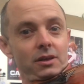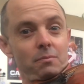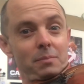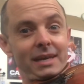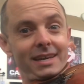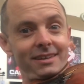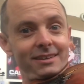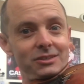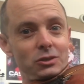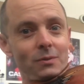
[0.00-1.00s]

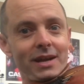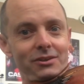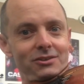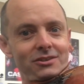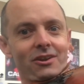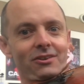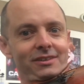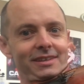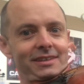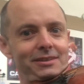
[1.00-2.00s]
beginners who aren't used to
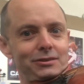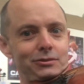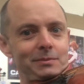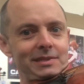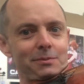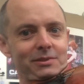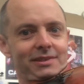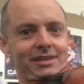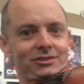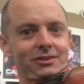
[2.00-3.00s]
holding the instrument up on
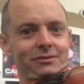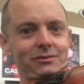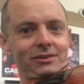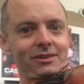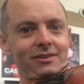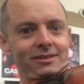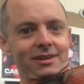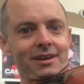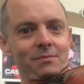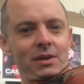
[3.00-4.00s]
their shoulder for a long
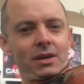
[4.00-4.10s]
time,